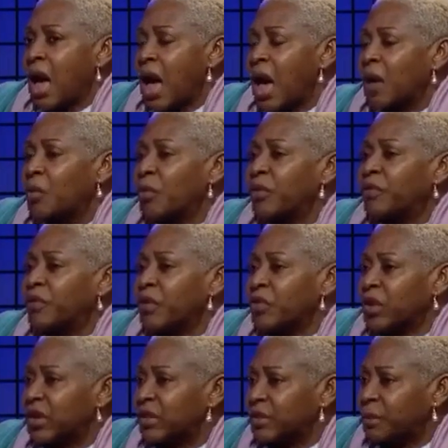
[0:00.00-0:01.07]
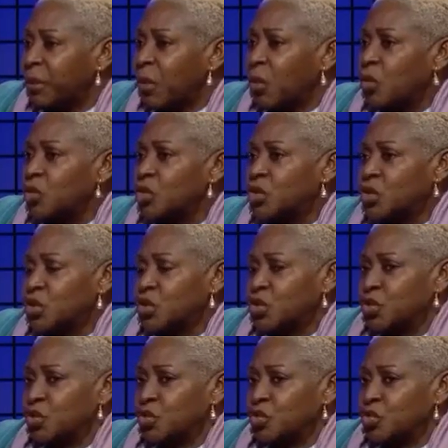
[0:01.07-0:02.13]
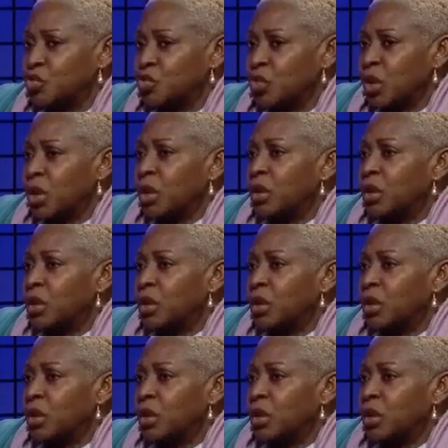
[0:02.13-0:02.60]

I was very exposed to